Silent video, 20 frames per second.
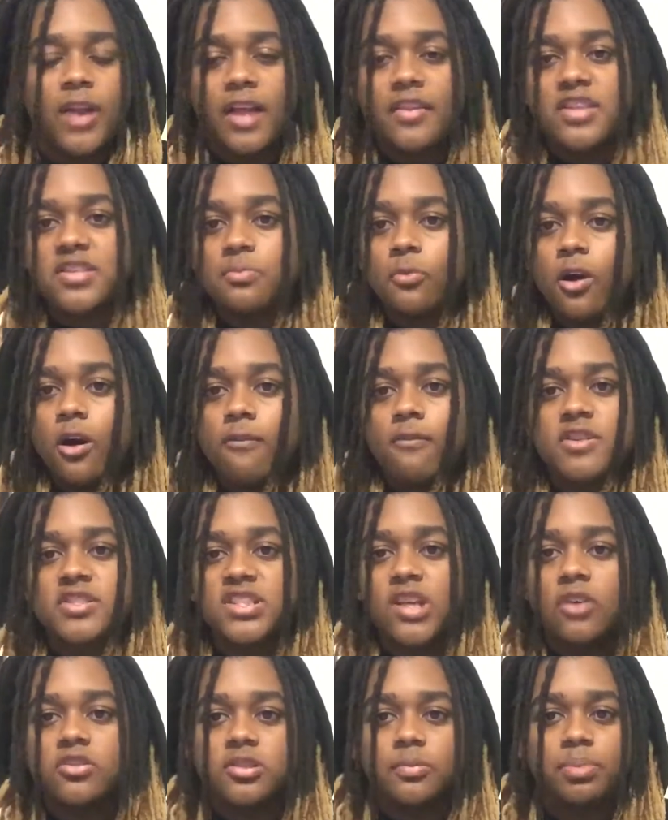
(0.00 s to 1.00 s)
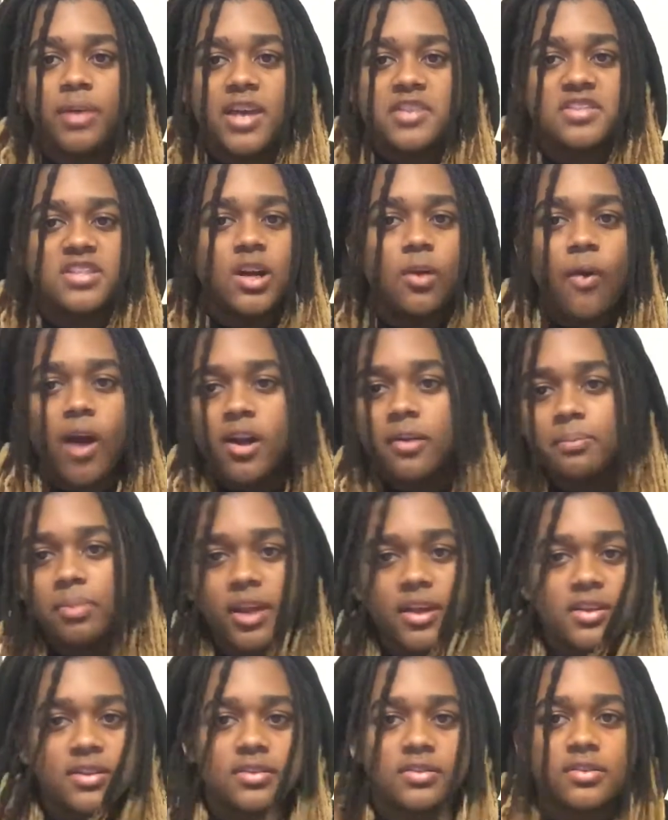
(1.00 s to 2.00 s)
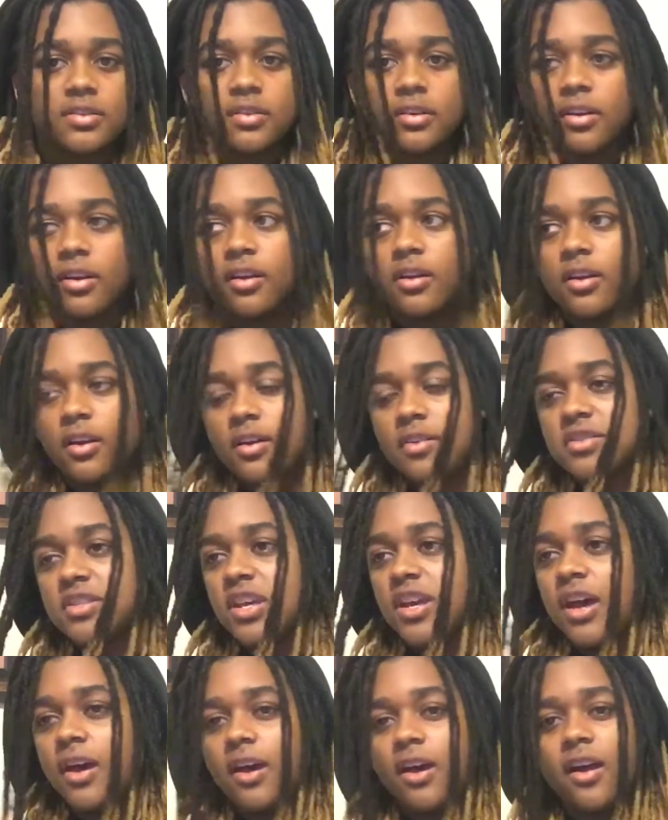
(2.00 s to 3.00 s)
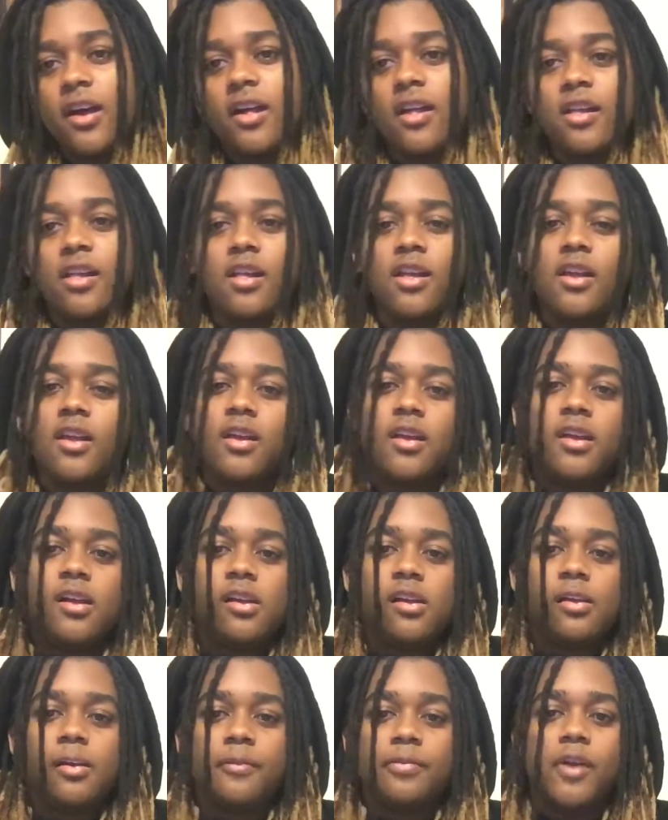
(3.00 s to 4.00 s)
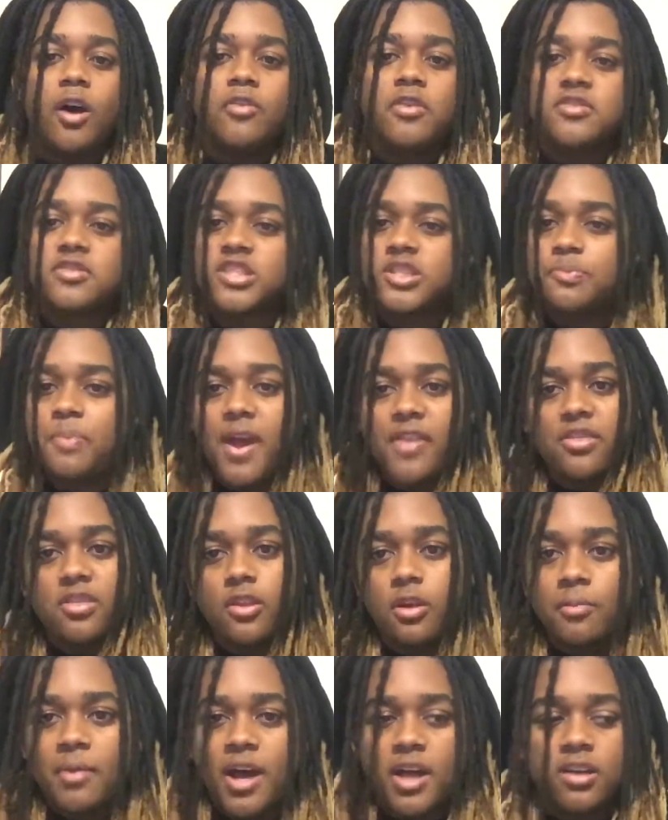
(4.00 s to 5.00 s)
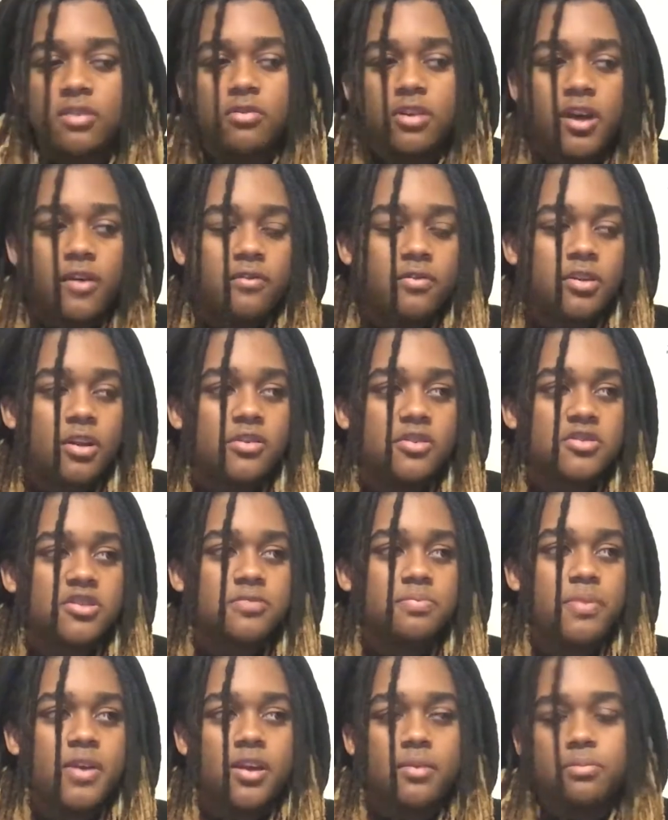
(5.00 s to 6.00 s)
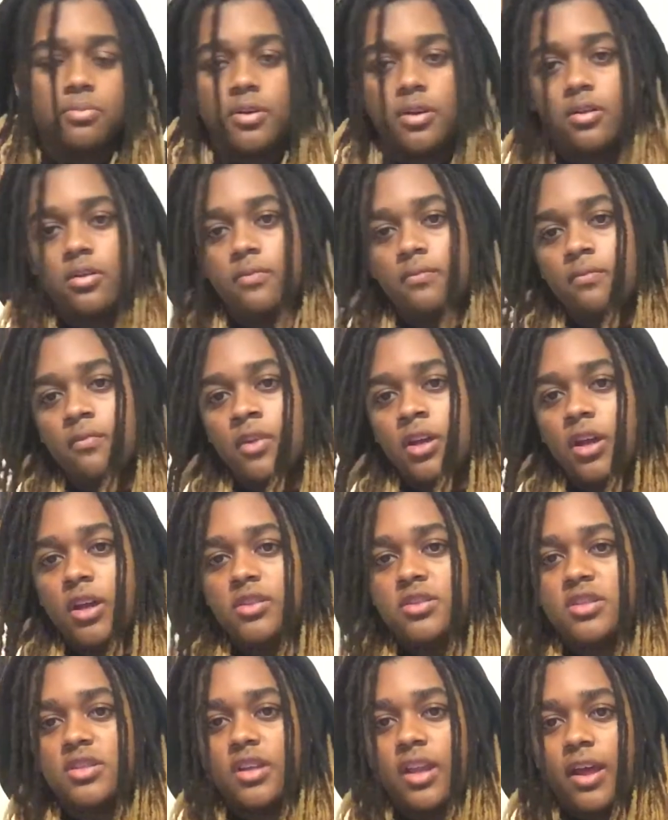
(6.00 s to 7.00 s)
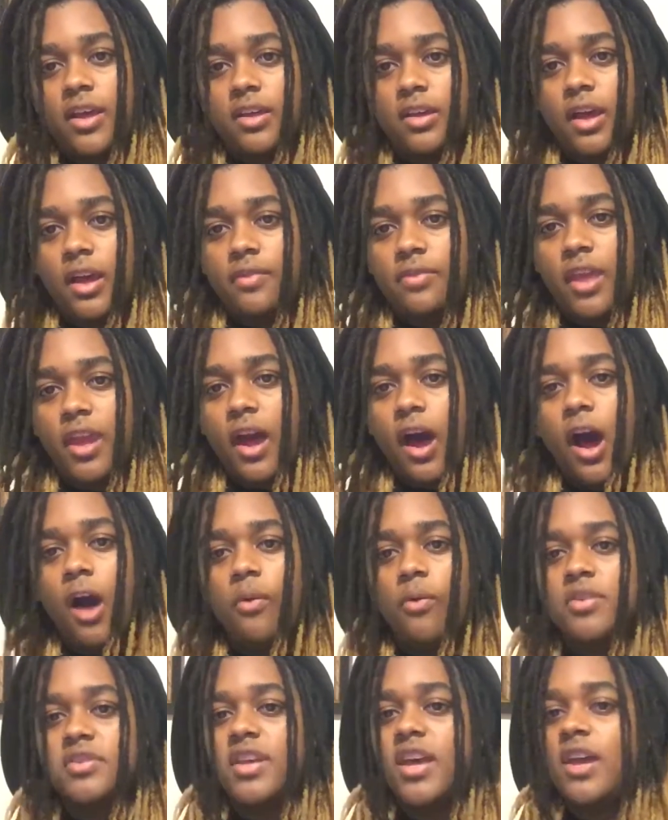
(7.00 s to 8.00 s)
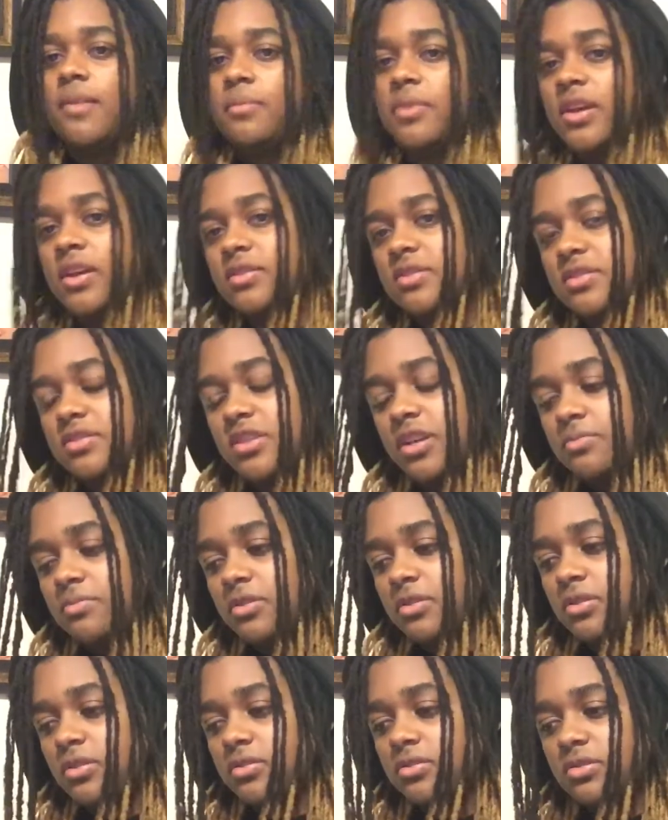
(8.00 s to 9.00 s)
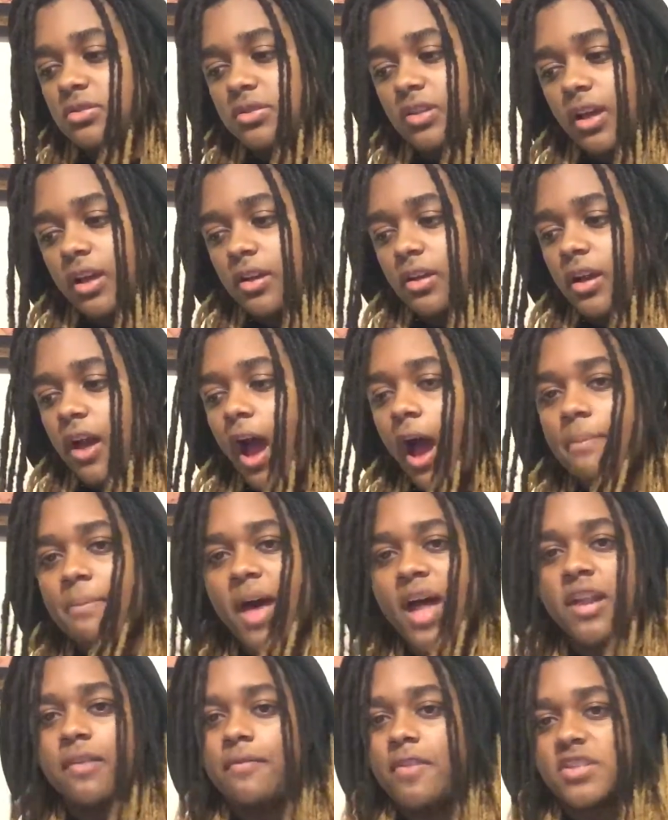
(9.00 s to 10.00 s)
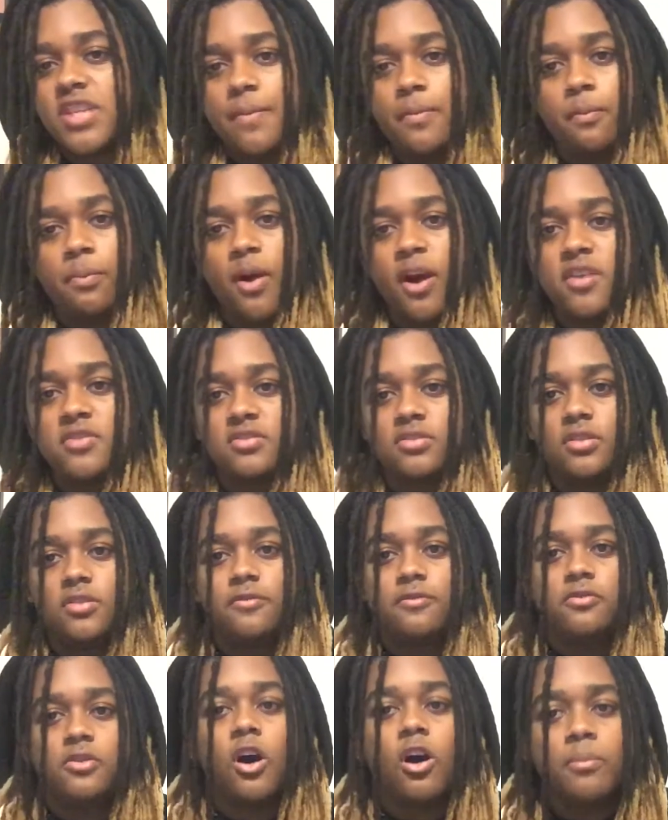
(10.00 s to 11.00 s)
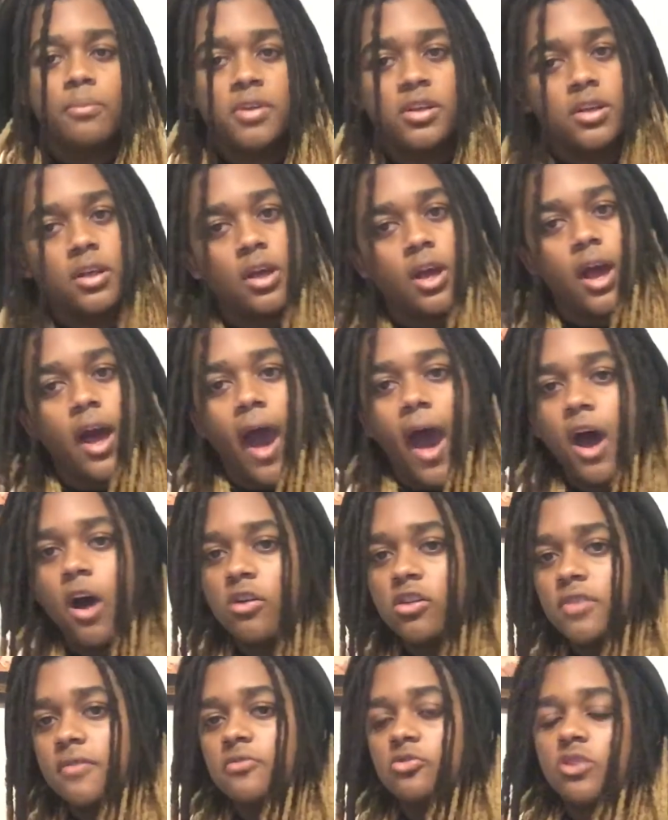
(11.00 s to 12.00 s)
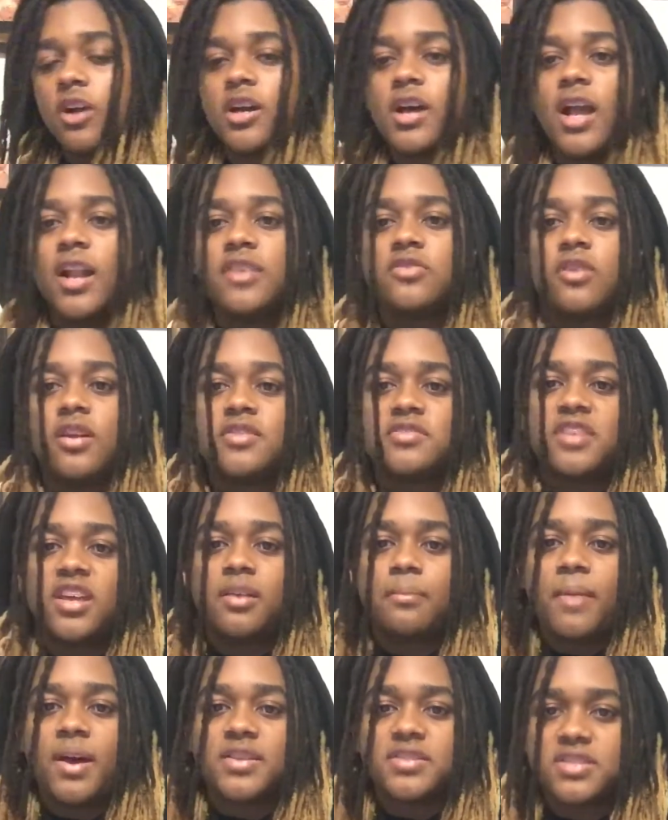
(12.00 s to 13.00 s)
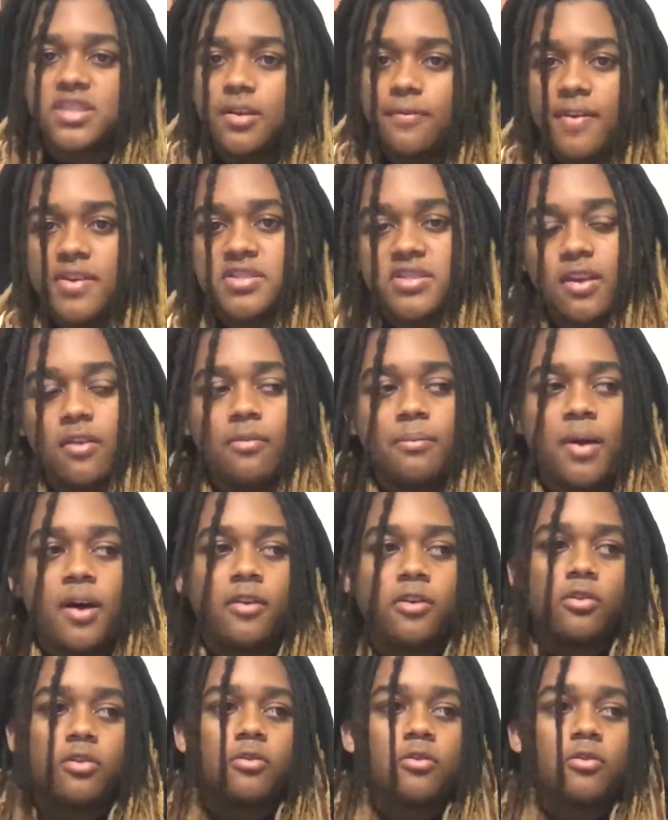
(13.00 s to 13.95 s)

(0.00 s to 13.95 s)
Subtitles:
this more of a social place than a workplace. You know what I'm saying? No disrespect to nobody or whatever, no disrespect, but it's just like they always had me into something. It's just like I'm not even that type of person. If you know me, I don't even try. I try to stay to myself. I stay with my